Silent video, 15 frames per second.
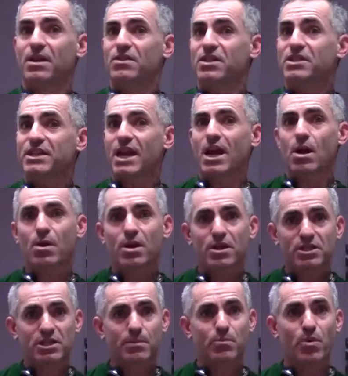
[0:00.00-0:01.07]
These
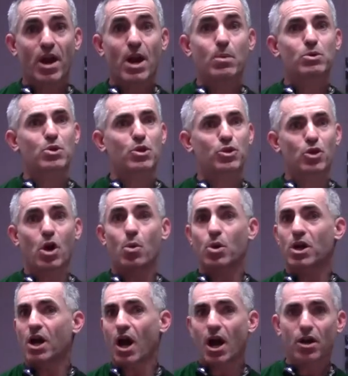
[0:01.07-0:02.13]
areas of the brain which were thought
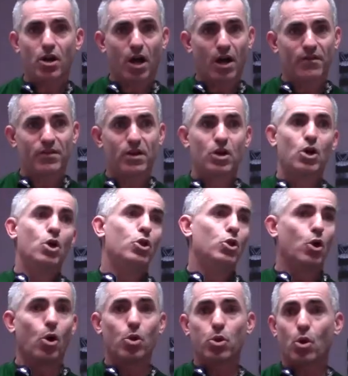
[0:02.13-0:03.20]
were cut off,
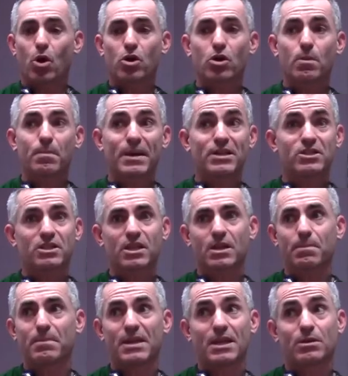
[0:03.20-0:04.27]
no longer
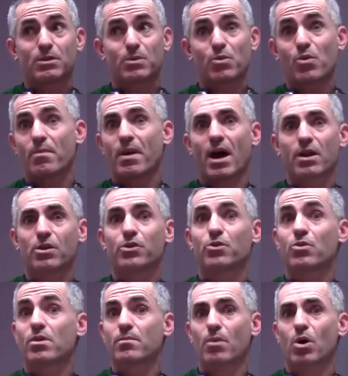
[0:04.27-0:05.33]
basically being able to be remodeled
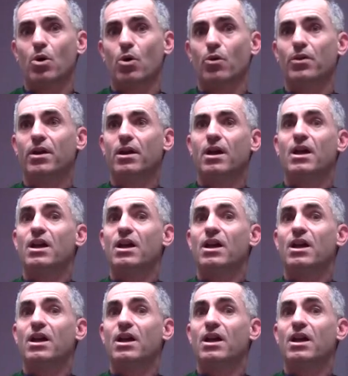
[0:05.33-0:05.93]
or remold,